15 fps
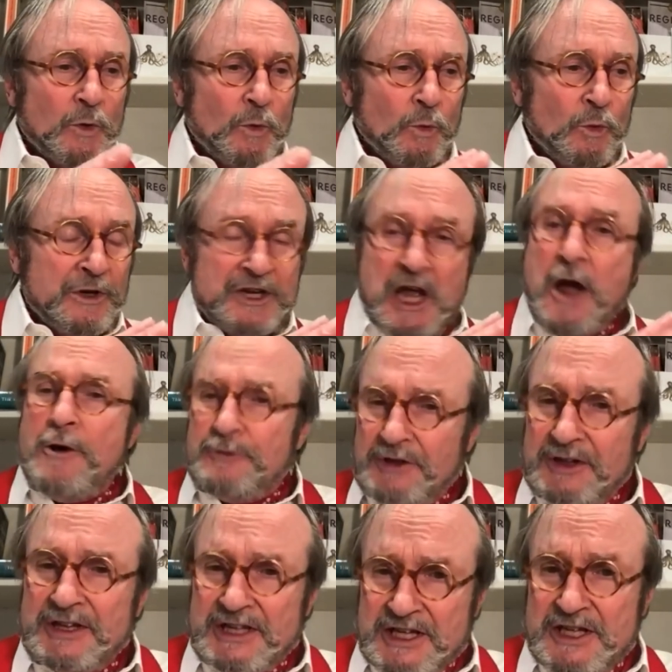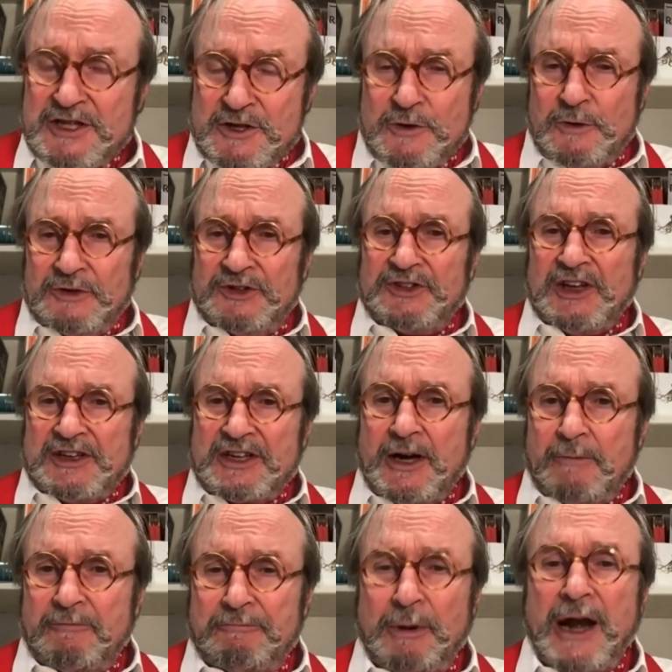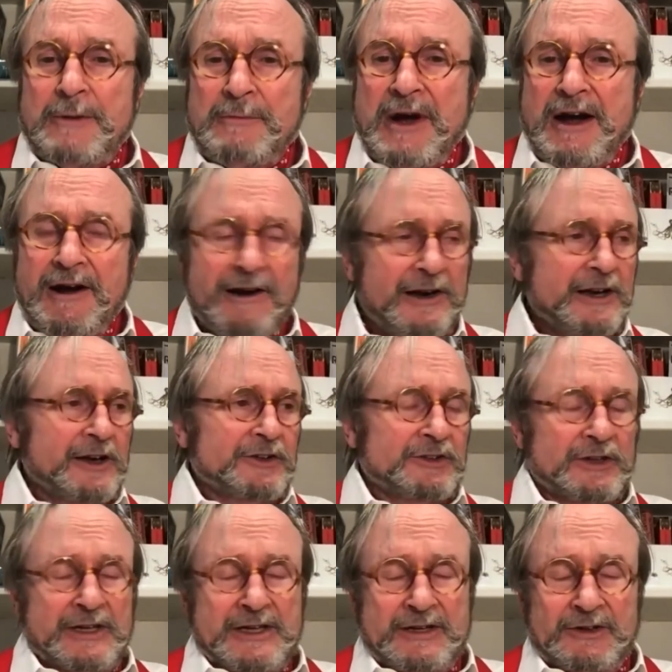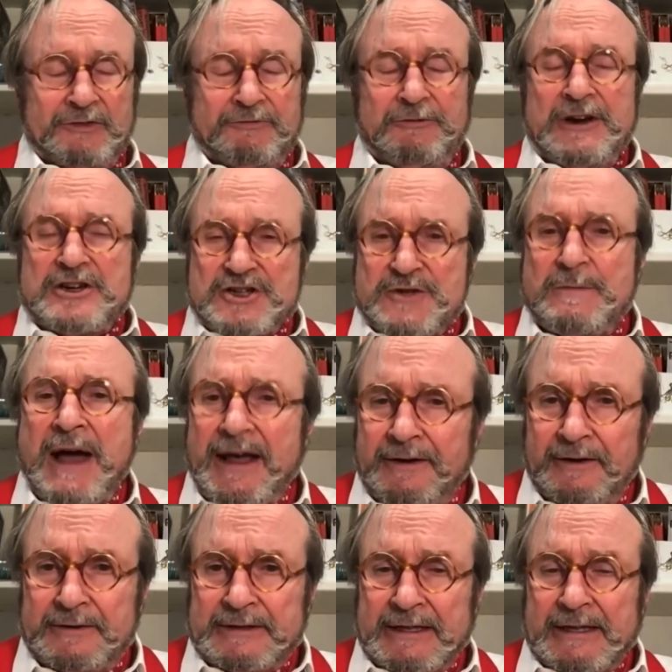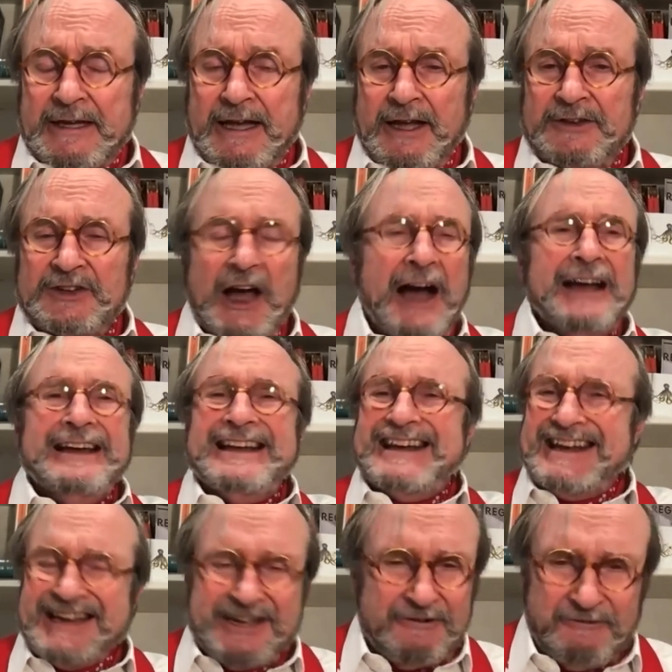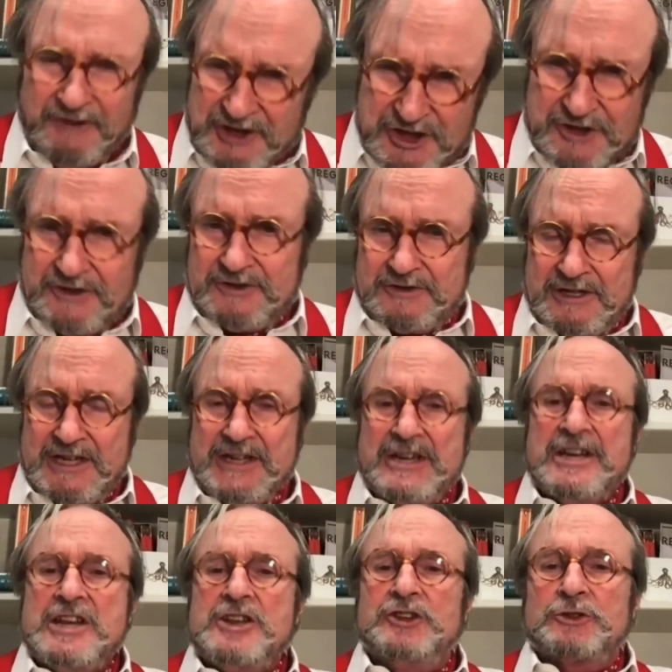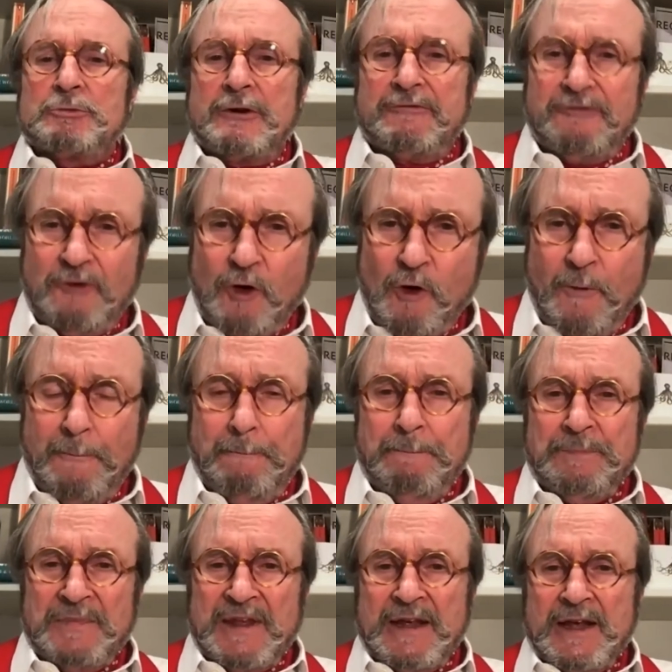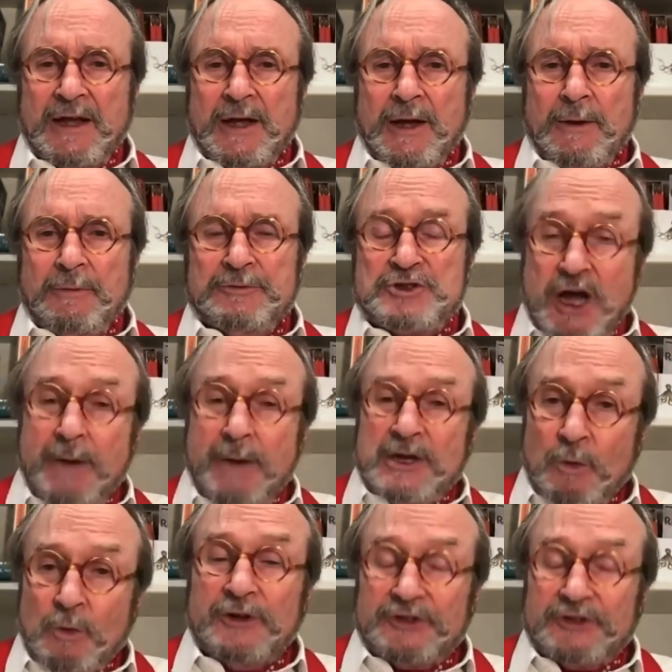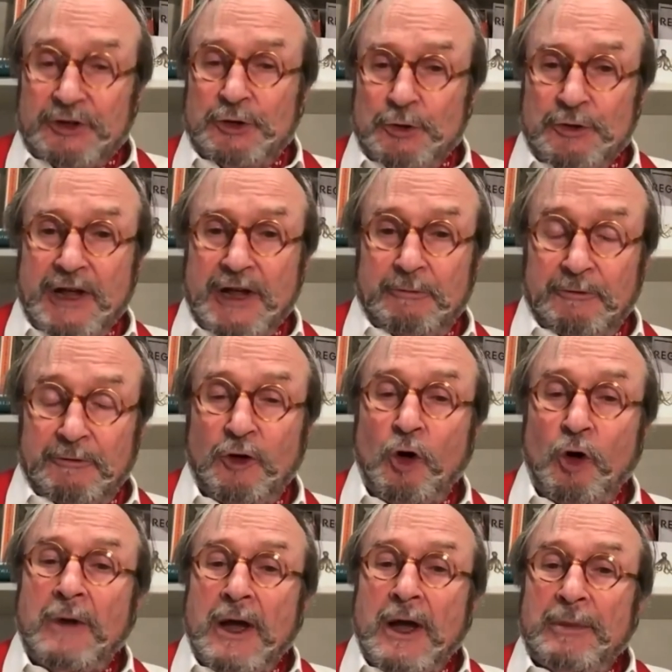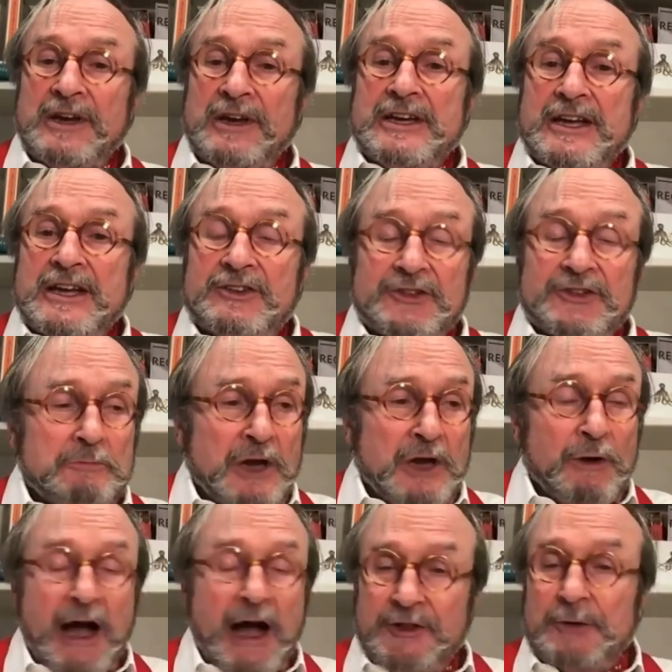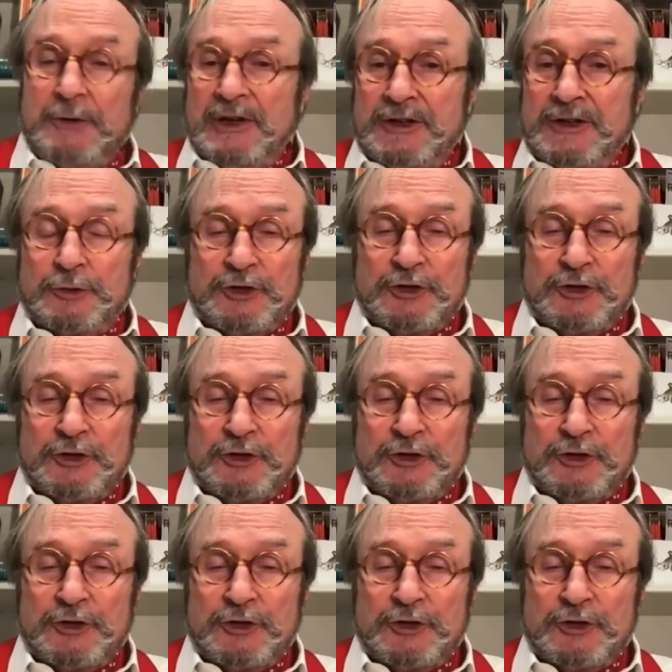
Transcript: we know that the EU is set up primarily as a, in a French manner. It's highly inefficient. It needs reform. Germany wants to do that reform, but it needs you know, other political